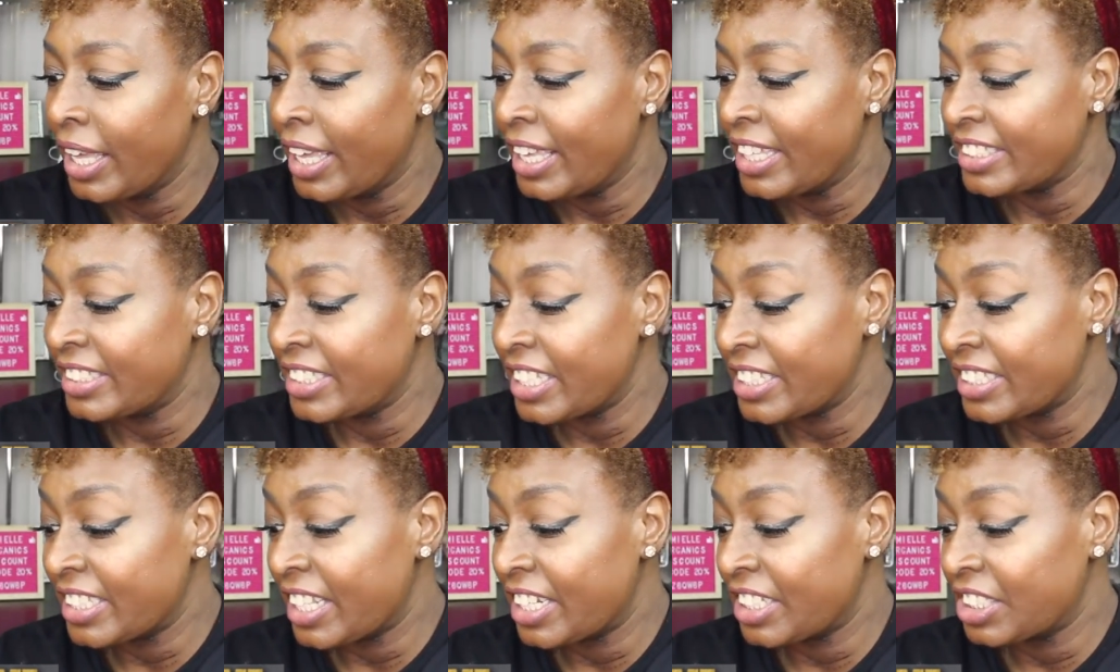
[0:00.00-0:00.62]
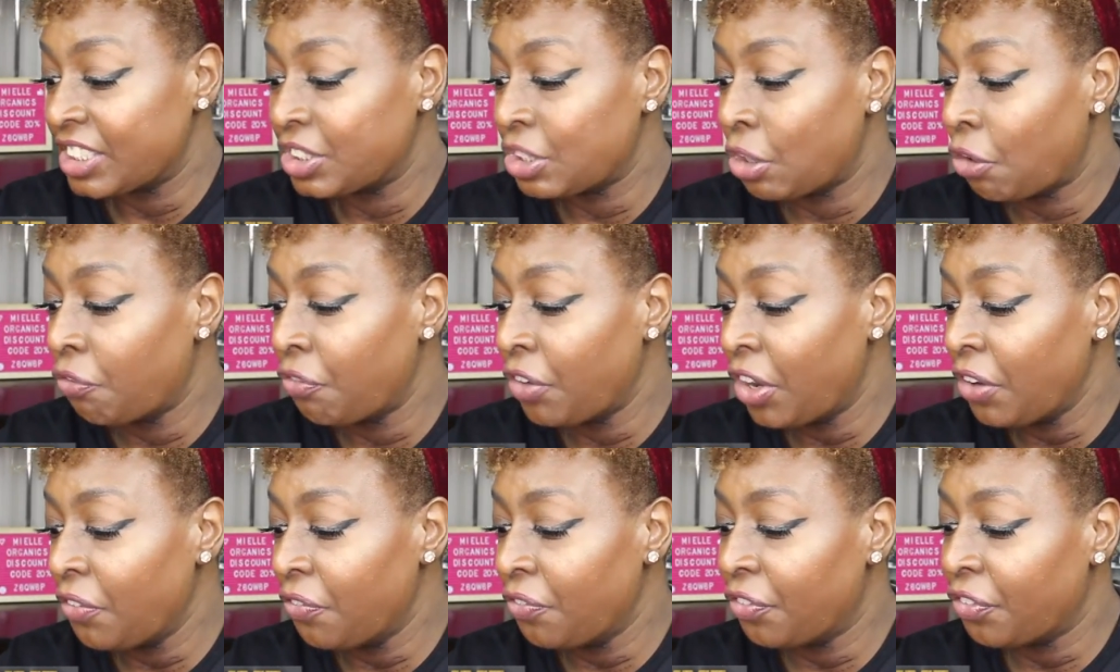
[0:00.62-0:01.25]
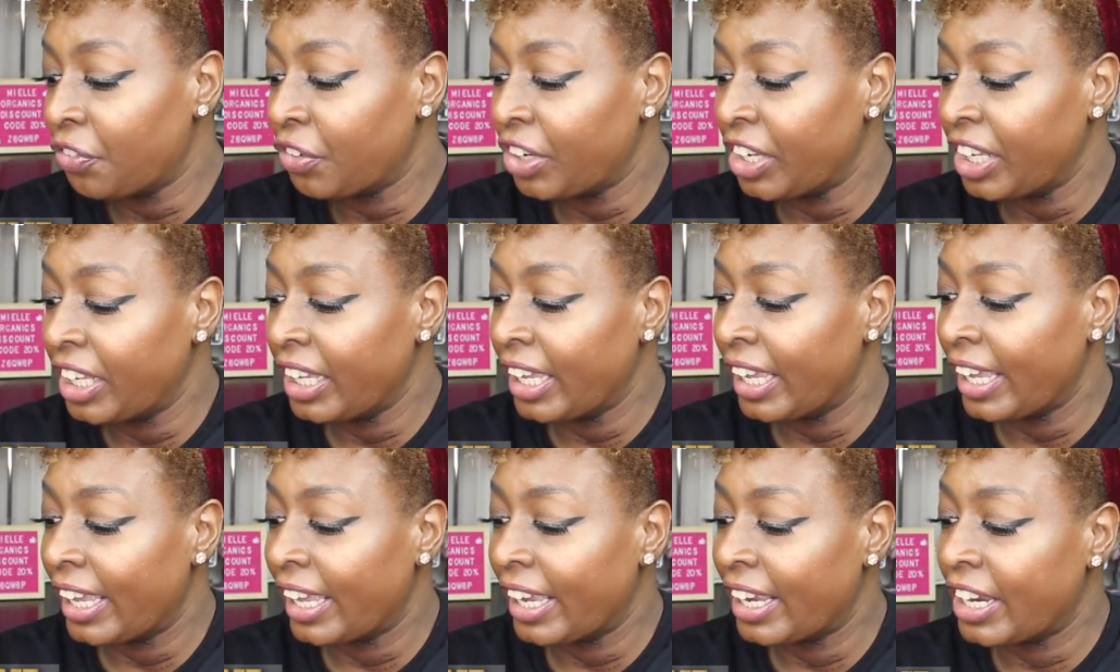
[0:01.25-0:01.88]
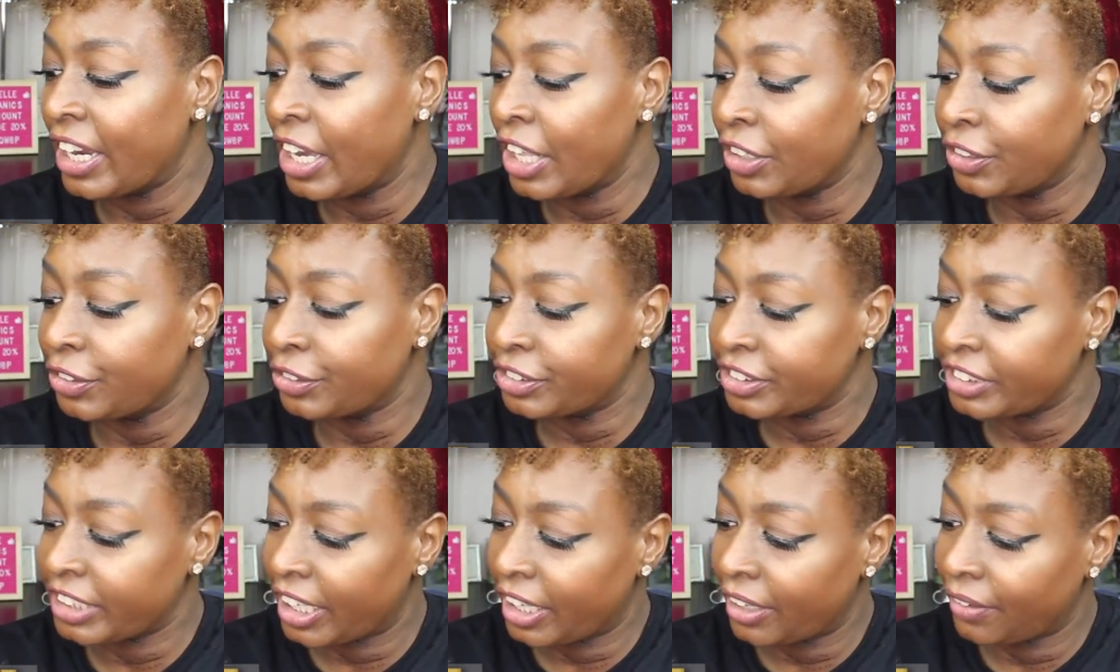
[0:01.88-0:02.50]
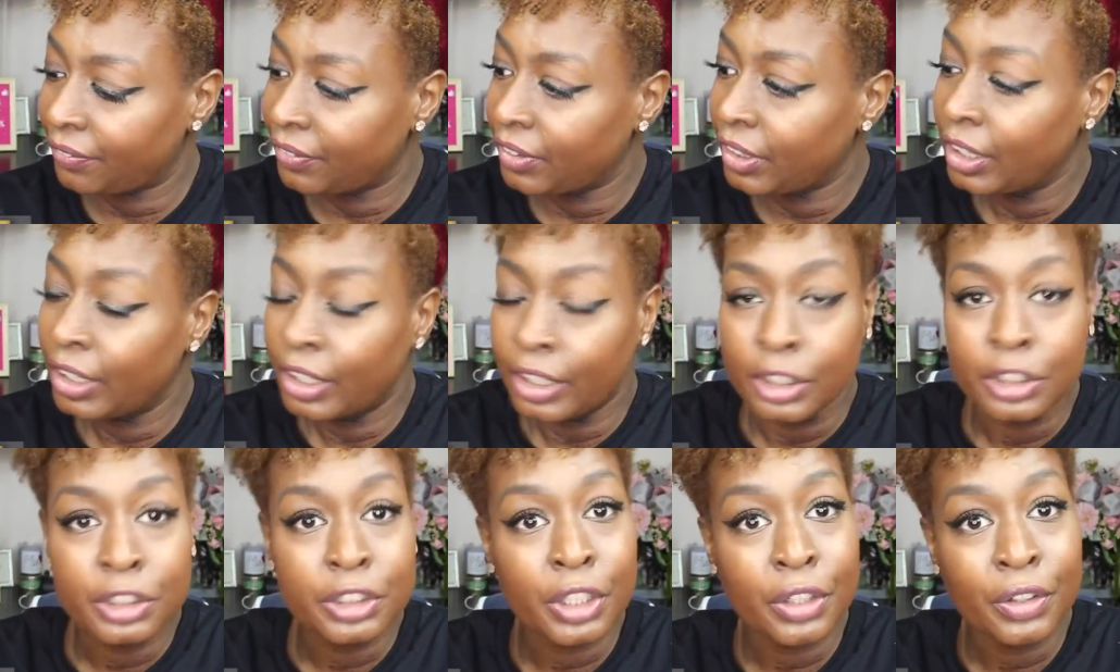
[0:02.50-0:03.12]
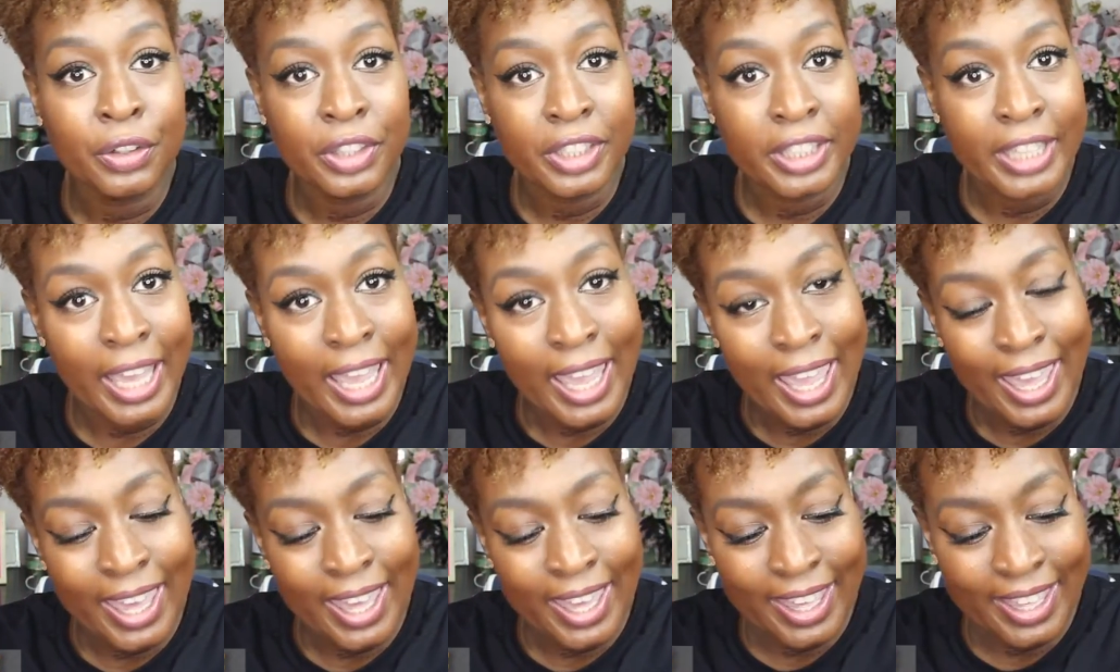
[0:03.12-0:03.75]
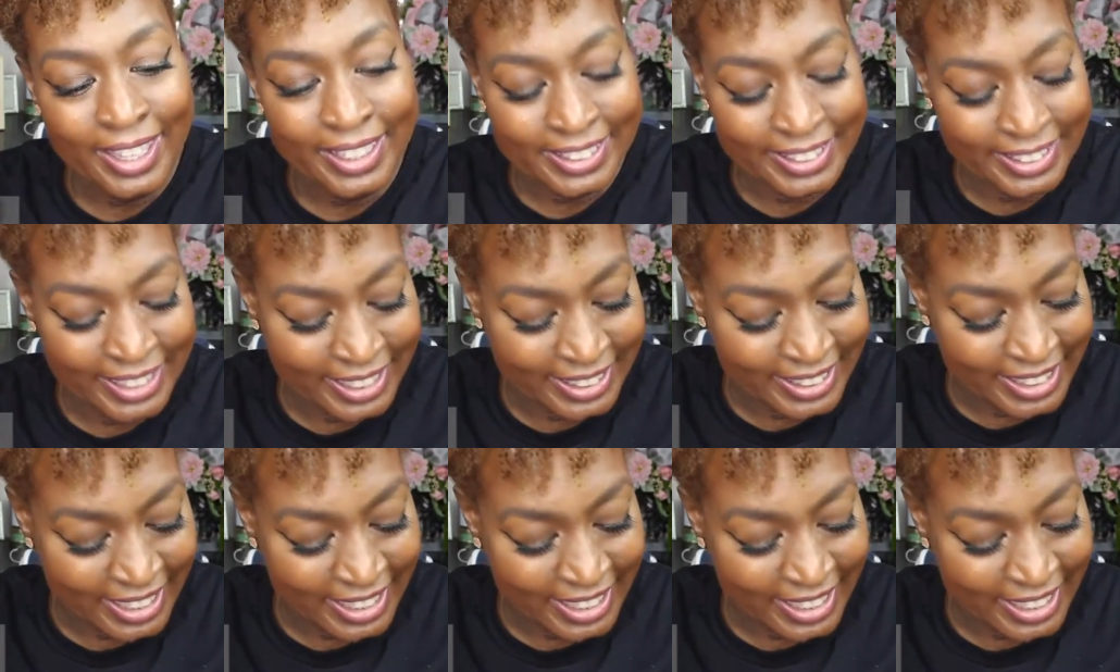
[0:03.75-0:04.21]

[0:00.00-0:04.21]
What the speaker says: It says that it's sulfate-free and color safe. So yes.